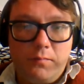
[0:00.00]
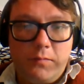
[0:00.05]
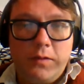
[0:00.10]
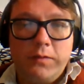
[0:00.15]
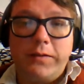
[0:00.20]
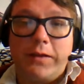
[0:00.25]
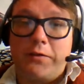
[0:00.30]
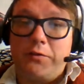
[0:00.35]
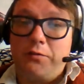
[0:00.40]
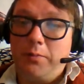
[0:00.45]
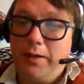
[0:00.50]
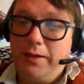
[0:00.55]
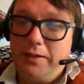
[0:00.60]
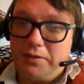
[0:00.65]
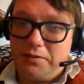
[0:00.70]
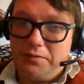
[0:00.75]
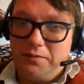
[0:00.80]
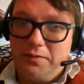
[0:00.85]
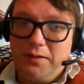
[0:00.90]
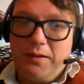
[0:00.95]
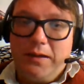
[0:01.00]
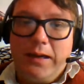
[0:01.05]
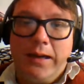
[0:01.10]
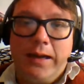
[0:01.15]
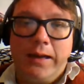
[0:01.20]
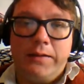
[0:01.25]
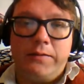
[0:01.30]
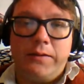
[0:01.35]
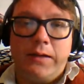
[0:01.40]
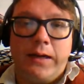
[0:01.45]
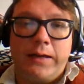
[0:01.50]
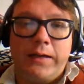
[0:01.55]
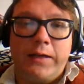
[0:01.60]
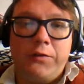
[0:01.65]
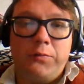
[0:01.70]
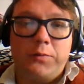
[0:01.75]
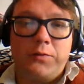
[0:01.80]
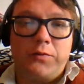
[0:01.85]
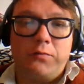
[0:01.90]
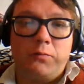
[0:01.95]
That's right. Yeah. And I guess
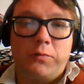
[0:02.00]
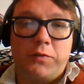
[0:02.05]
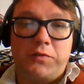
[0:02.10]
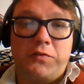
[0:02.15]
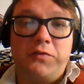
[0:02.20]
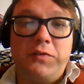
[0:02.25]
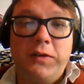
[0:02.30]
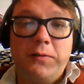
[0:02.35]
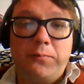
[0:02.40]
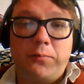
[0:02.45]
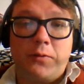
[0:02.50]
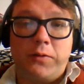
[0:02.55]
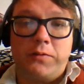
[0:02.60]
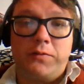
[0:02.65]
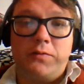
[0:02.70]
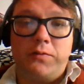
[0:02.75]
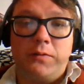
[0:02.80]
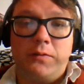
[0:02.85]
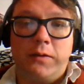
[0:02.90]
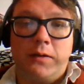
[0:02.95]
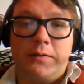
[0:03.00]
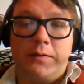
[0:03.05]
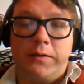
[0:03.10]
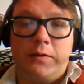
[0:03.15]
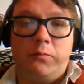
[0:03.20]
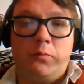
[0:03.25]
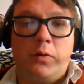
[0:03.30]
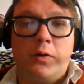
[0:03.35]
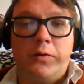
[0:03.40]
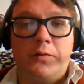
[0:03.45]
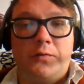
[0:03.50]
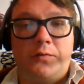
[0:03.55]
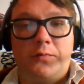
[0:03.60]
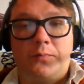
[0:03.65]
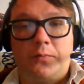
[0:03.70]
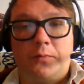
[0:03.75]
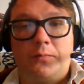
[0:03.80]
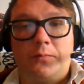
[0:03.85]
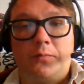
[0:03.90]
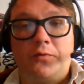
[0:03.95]
what's what's different uh, than it was
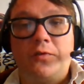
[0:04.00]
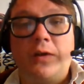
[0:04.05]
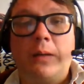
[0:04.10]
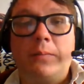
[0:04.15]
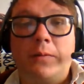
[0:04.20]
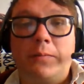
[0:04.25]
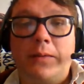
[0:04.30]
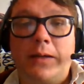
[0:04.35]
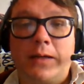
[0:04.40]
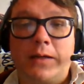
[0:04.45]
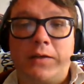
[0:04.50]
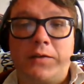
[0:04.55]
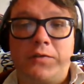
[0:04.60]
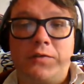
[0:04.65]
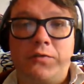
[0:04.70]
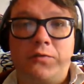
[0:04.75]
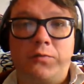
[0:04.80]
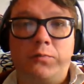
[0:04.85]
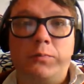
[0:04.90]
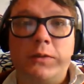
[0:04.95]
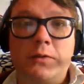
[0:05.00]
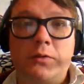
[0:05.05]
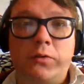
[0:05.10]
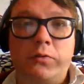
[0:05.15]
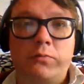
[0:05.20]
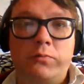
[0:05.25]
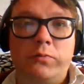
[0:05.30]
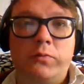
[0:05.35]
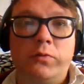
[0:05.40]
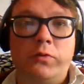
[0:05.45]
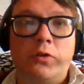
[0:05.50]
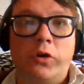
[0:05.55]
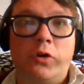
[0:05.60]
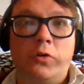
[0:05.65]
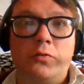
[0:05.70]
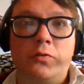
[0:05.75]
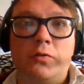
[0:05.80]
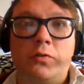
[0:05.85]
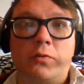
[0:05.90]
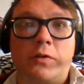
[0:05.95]
for, for Simon Magus is we don't know
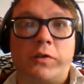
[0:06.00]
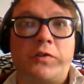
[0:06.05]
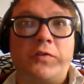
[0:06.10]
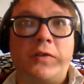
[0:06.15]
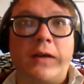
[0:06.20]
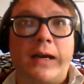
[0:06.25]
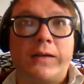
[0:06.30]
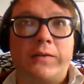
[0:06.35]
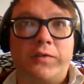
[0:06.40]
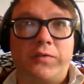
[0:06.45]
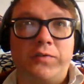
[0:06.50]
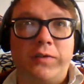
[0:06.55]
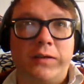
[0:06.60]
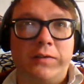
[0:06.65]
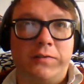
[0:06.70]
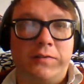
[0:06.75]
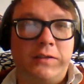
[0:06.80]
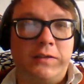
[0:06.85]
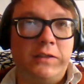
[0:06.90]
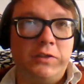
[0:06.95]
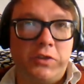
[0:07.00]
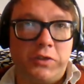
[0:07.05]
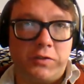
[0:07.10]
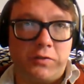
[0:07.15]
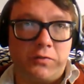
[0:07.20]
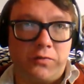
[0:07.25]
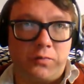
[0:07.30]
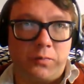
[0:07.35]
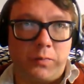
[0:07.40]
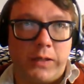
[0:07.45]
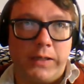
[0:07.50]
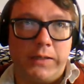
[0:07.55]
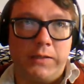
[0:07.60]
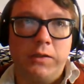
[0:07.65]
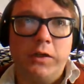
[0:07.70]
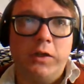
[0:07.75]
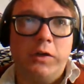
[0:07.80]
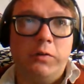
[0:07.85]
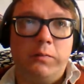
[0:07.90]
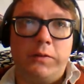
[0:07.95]
their exact ascent teachings, right?
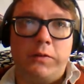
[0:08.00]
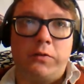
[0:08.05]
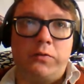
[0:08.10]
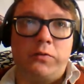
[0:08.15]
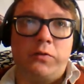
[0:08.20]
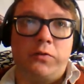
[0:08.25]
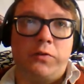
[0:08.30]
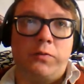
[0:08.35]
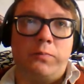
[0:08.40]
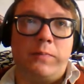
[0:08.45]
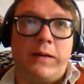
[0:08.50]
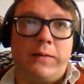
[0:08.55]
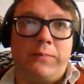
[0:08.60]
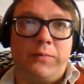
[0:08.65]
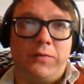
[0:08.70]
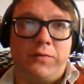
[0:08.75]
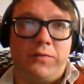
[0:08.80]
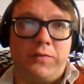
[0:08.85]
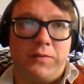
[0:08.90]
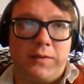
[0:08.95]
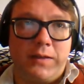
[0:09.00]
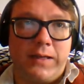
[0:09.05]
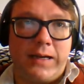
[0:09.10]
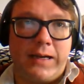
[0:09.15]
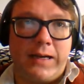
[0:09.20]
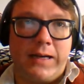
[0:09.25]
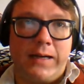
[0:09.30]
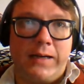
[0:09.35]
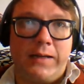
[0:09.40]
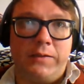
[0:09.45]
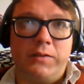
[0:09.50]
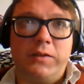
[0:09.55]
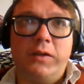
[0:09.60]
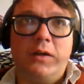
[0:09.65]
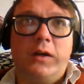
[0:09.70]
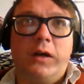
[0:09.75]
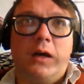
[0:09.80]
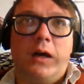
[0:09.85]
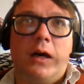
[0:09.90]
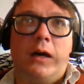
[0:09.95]
right. We don't know the methods that they had
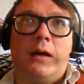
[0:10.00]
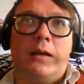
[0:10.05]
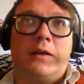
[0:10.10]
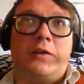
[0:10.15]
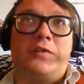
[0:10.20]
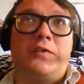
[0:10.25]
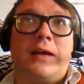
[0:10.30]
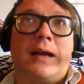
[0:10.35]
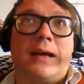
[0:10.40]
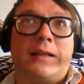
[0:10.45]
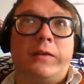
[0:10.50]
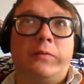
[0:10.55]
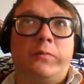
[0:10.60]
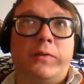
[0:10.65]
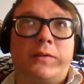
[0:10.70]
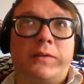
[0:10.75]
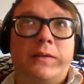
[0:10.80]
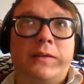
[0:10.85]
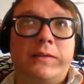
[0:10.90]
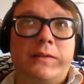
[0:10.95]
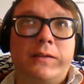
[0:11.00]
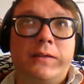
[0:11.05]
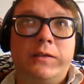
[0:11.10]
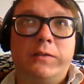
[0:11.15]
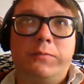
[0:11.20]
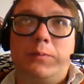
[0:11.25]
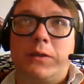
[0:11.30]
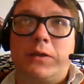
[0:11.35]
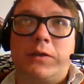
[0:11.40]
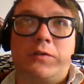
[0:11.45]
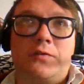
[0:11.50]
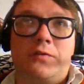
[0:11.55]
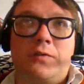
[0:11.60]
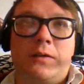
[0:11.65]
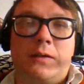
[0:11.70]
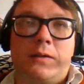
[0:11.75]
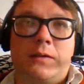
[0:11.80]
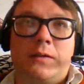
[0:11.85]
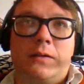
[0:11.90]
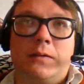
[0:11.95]
uh, and exactly what they did because they
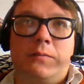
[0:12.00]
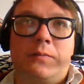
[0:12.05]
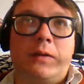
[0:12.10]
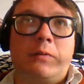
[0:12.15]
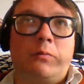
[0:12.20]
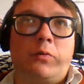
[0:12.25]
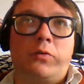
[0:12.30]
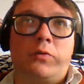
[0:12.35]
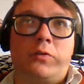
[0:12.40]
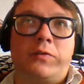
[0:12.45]
if they wrote it